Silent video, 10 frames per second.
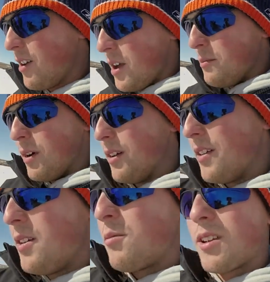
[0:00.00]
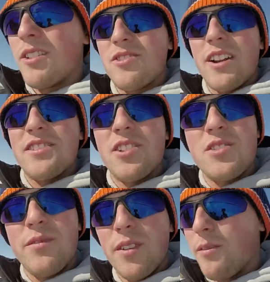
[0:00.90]
but we're gonna try
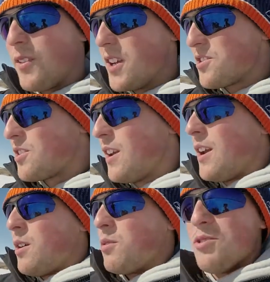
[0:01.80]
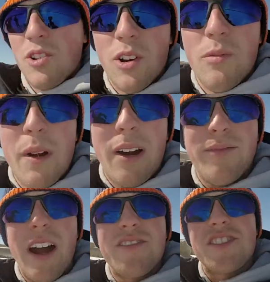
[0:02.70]
searching for the fish. We're gonna drill
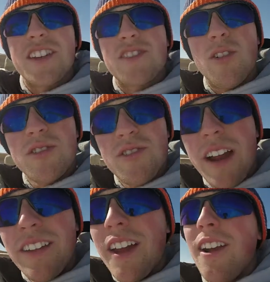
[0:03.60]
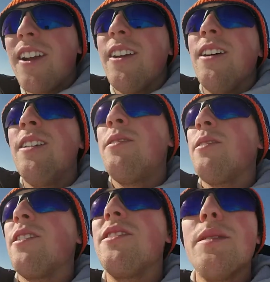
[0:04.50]
about five or six holes around the area
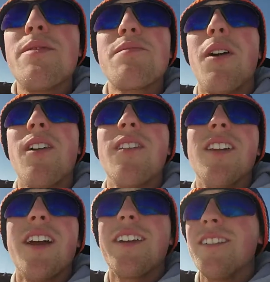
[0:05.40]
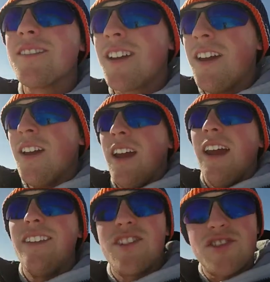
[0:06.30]
where the deepest part of the lake is,
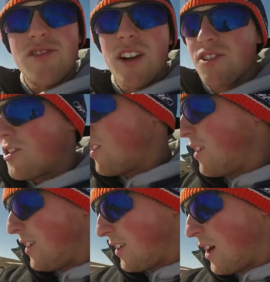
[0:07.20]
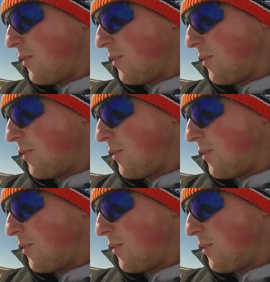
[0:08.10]
and their structure and